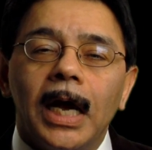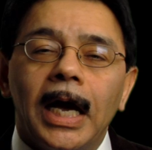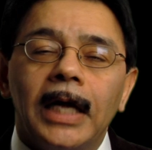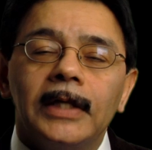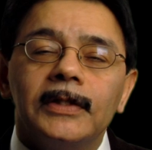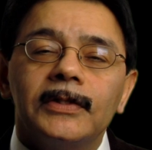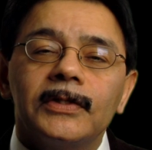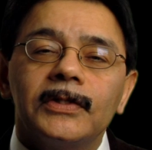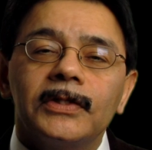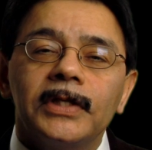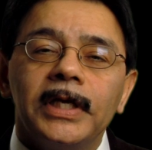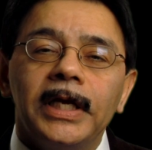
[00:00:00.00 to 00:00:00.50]

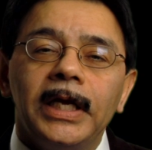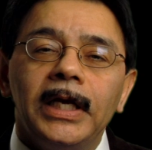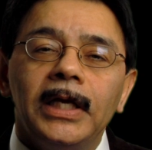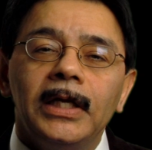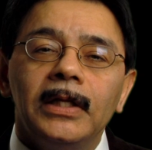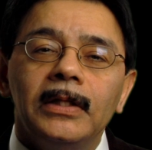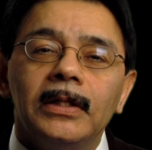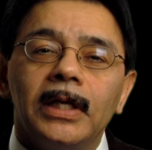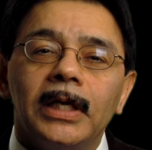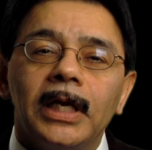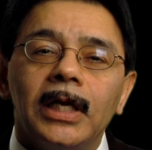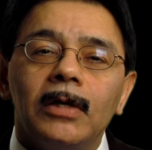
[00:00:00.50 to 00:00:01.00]
and
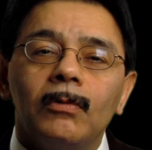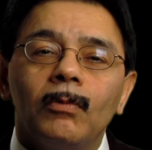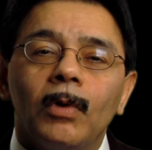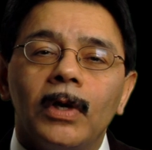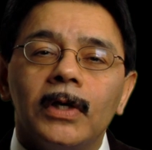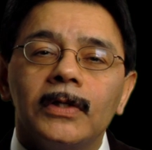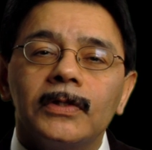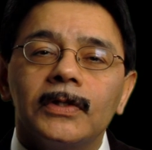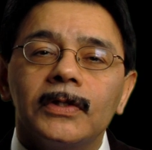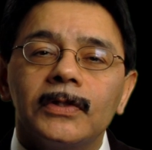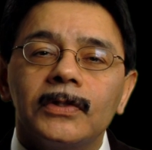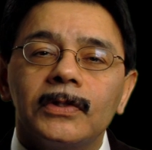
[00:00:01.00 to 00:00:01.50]
seeing that it
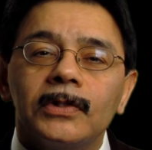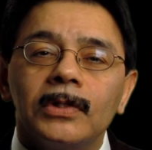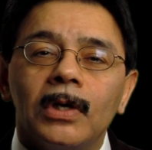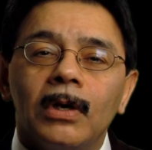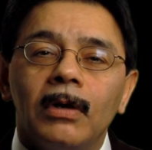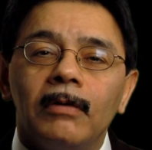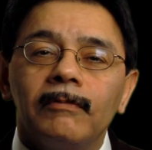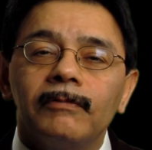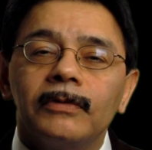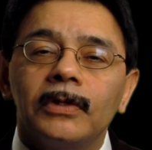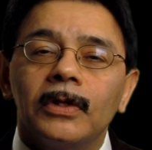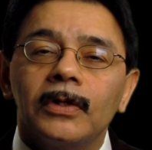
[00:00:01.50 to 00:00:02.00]
was a
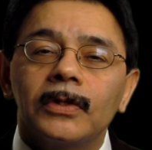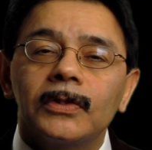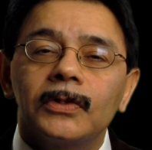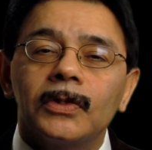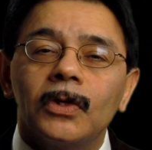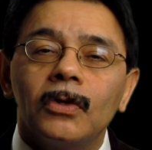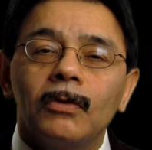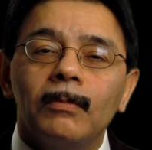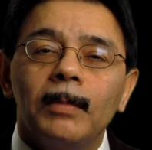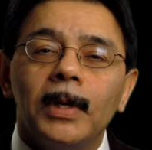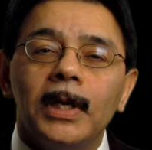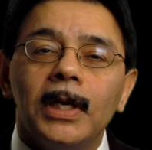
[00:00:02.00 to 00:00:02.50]
soft
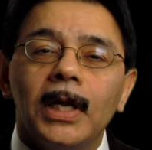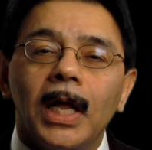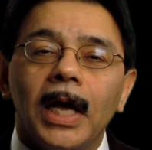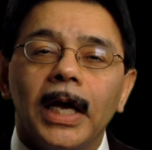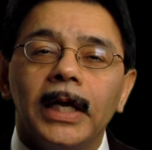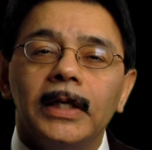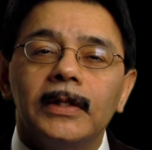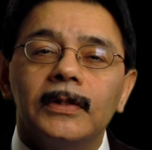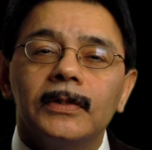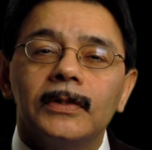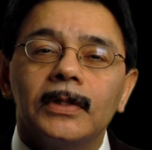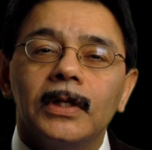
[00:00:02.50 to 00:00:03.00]
October
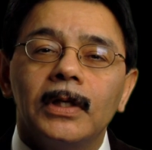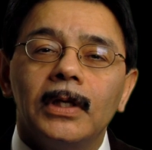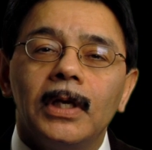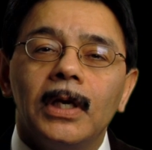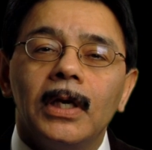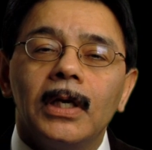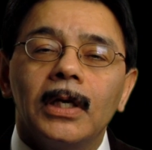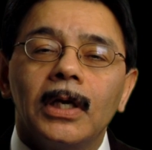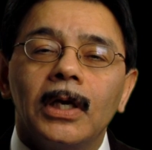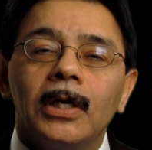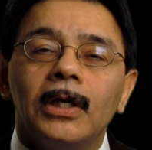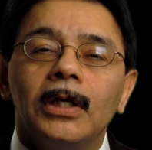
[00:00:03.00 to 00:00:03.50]
night,
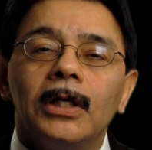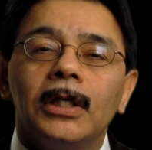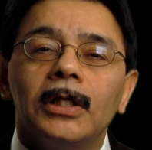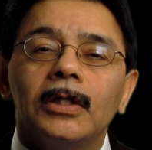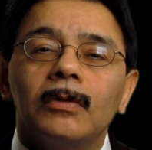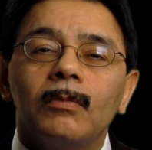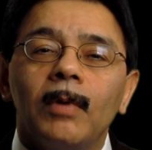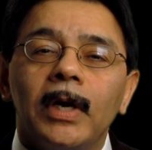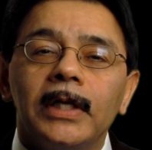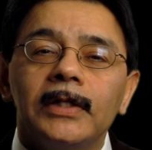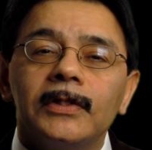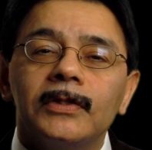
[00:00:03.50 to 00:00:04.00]

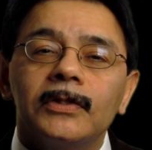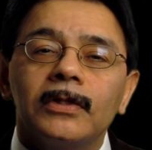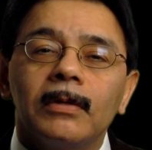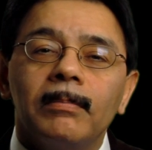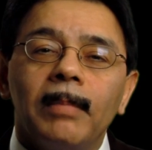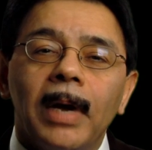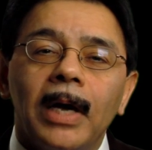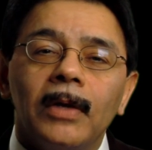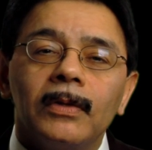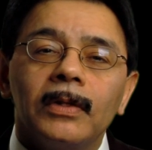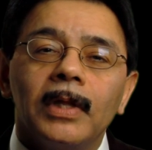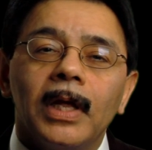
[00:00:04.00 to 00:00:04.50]
curled once
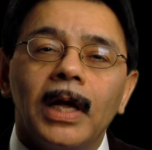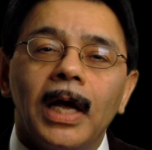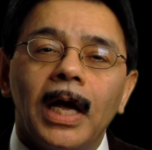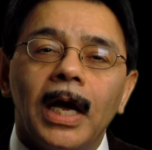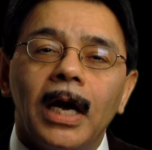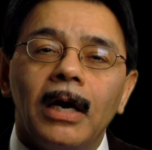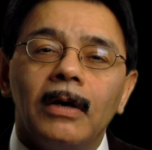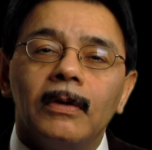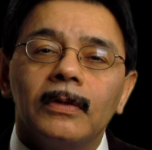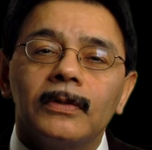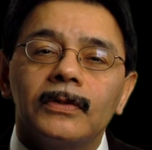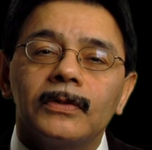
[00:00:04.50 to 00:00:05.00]
about the
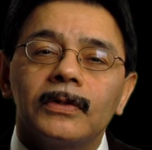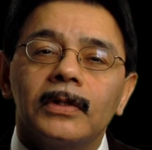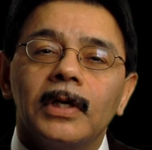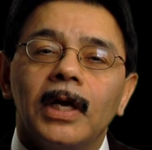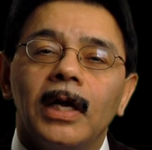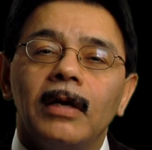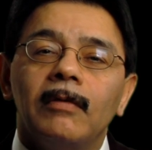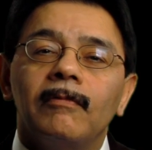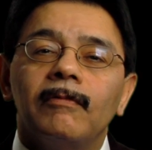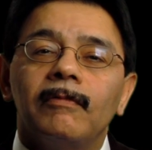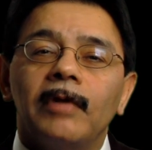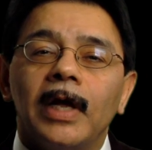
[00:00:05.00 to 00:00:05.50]
house
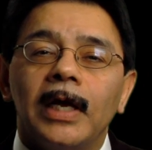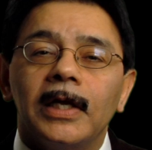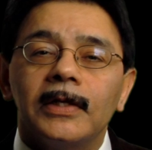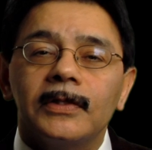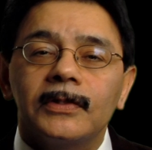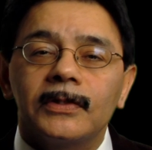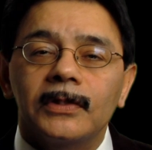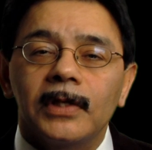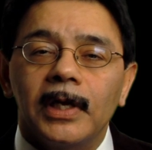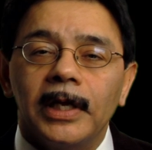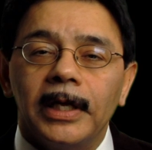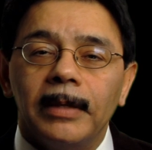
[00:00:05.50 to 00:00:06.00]
and fell
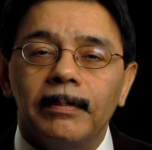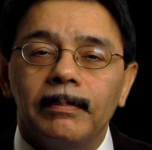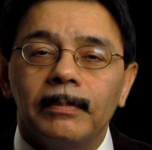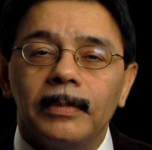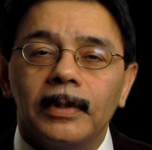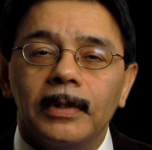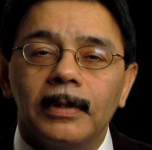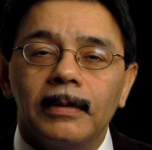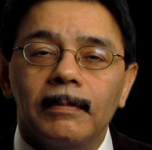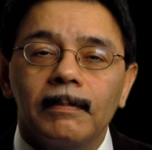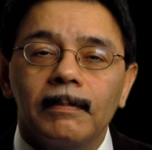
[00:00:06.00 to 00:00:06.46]
asleep.